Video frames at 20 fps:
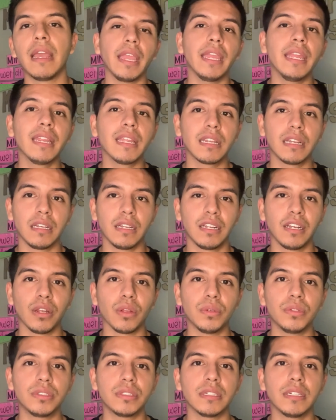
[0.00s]
In
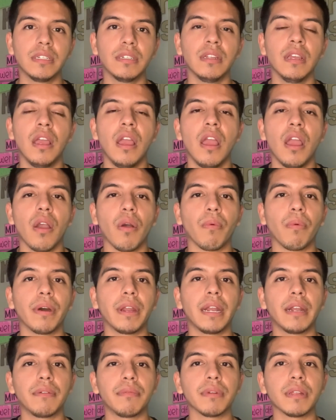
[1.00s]
conclusion,
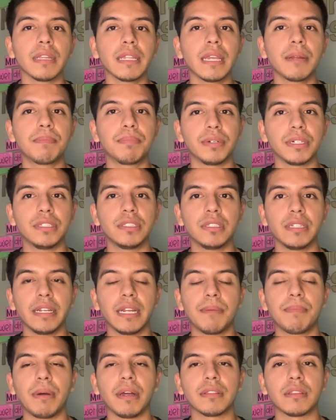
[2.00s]
what I really appreciate
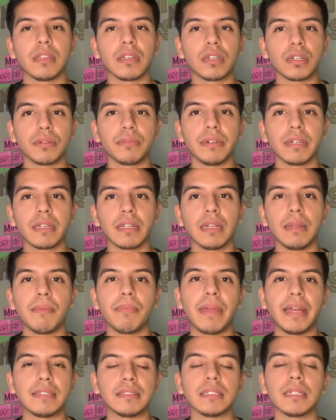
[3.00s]
about the
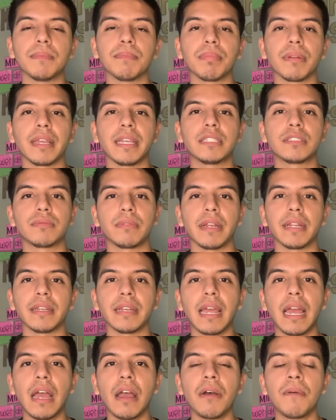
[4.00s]
curriculum that's in place right
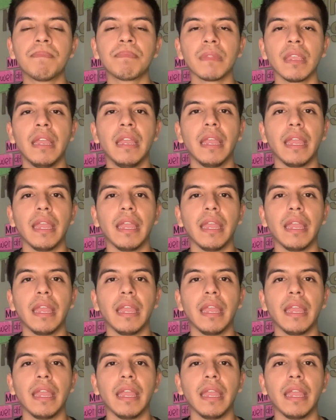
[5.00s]
now